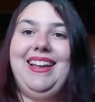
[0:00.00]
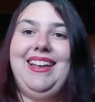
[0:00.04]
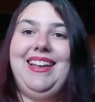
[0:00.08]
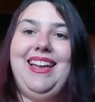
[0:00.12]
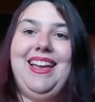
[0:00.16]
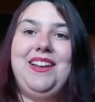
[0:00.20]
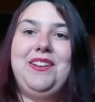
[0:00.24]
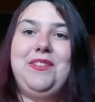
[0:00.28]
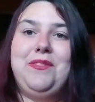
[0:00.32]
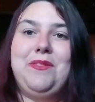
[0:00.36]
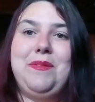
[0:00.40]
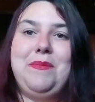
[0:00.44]

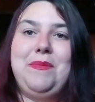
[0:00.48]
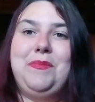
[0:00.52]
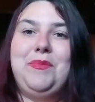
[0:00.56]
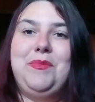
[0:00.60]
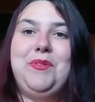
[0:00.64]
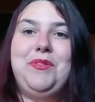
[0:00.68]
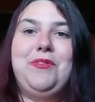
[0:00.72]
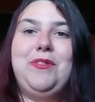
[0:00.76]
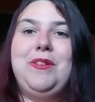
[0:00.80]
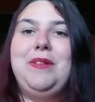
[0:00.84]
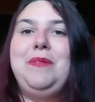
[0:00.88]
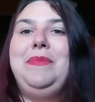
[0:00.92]
Had to
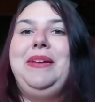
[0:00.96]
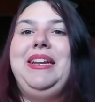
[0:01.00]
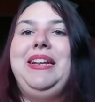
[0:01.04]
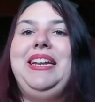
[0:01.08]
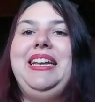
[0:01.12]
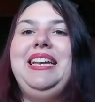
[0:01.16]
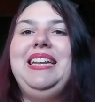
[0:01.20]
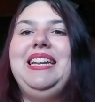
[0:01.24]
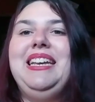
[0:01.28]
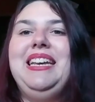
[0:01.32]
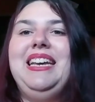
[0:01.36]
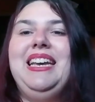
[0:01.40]
remember for a
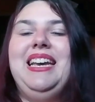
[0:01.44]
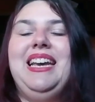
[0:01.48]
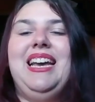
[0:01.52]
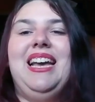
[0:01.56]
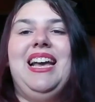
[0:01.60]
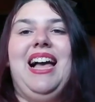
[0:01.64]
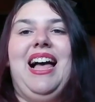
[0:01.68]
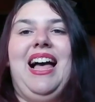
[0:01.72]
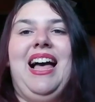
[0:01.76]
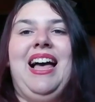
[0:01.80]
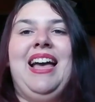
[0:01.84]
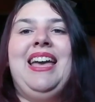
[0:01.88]
minute.
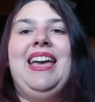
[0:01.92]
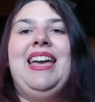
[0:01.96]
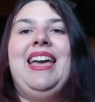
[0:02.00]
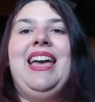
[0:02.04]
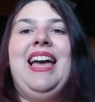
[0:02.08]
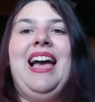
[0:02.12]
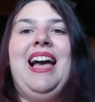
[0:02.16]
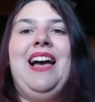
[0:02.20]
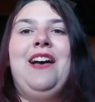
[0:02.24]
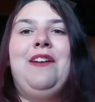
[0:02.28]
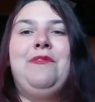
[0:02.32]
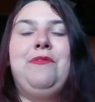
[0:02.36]
I
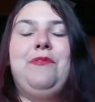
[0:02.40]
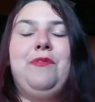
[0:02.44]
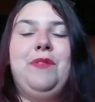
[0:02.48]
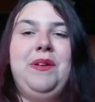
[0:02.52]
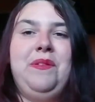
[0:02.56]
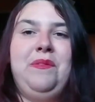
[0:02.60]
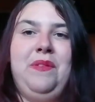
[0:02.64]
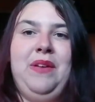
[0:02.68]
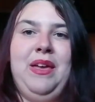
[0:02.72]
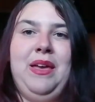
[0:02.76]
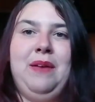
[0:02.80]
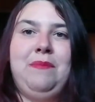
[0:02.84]
have
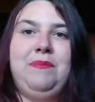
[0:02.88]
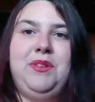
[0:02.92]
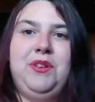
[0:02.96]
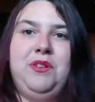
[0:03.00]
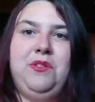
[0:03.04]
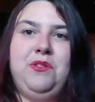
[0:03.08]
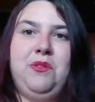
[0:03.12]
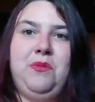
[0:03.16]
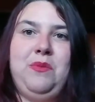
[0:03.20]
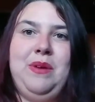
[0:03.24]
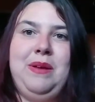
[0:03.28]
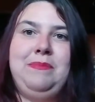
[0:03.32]

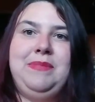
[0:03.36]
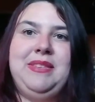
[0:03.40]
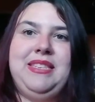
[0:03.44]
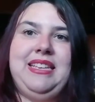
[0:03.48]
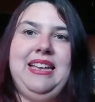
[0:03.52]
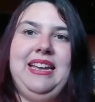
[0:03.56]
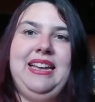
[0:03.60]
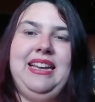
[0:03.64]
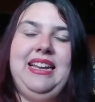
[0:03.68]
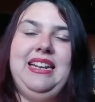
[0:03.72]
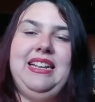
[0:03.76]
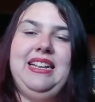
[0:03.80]
revamped the
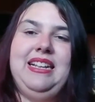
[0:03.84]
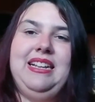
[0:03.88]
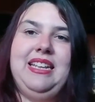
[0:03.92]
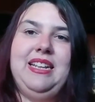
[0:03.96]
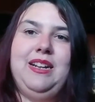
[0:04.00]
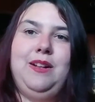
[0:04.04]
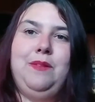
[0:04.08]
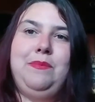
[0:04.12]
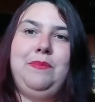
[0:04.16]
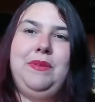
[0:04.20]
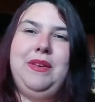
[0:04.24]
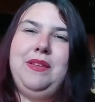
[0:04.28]
website a
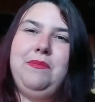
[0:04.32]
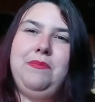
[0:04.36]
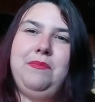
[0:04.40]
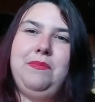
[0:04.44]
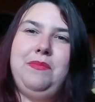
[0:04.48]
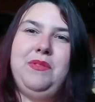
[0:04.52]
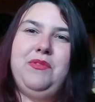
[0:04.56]
little bit.